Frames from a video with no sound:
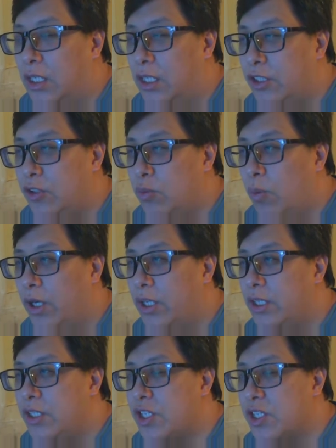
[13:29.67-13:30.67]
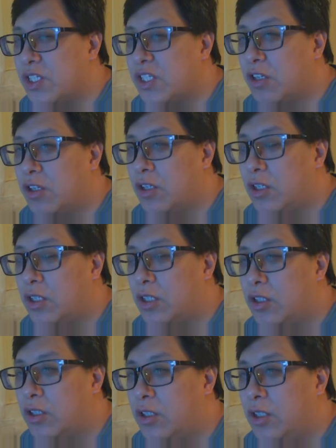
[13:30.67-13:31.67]
You want to just,
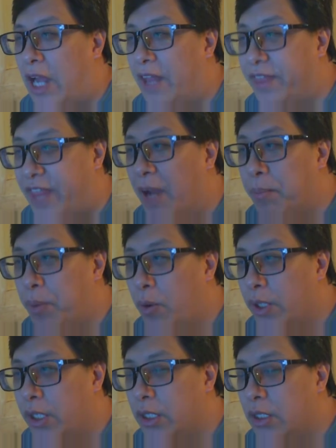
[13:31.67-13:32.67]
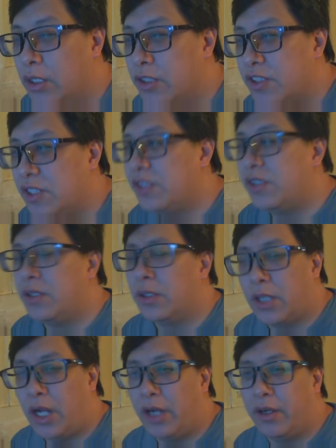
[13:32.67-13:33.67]
at that point, since you're
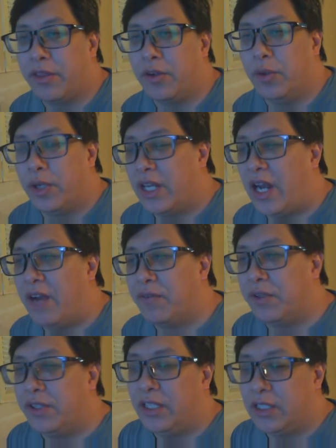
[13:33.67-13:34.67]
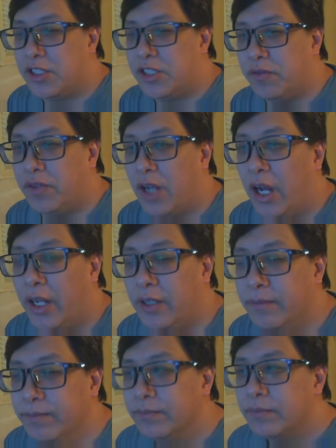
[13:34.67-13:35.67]
kind of throwing in everything that you've got,
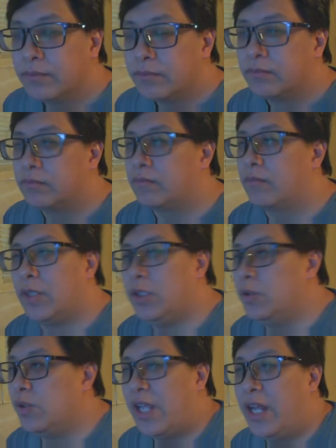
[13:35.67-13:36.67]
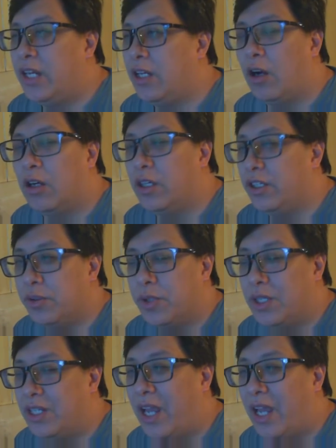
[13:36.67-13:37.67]
use any Ara you
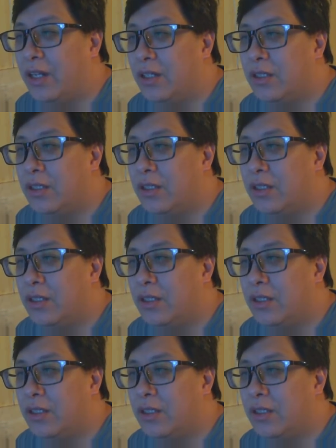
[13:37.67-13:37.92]
can get.